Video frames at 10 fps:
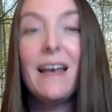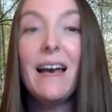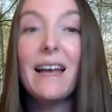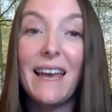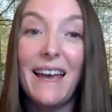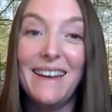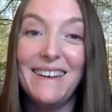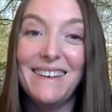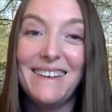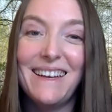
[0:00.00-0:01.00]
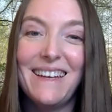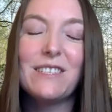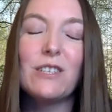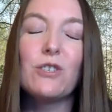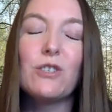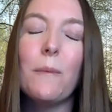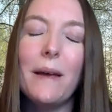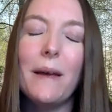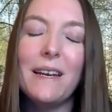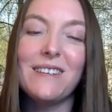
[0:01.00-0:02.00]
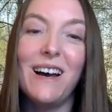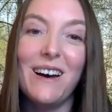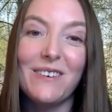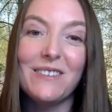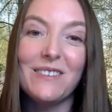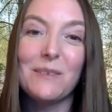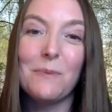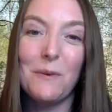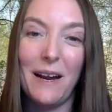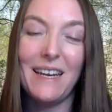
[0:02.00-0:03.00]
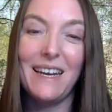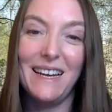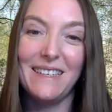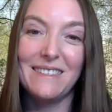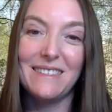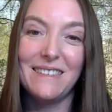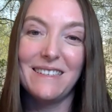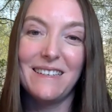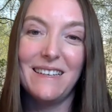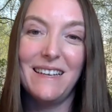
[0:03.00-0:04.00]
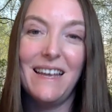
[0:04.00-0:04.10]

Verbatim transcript: Again, it is a tremendous honor to be recognized.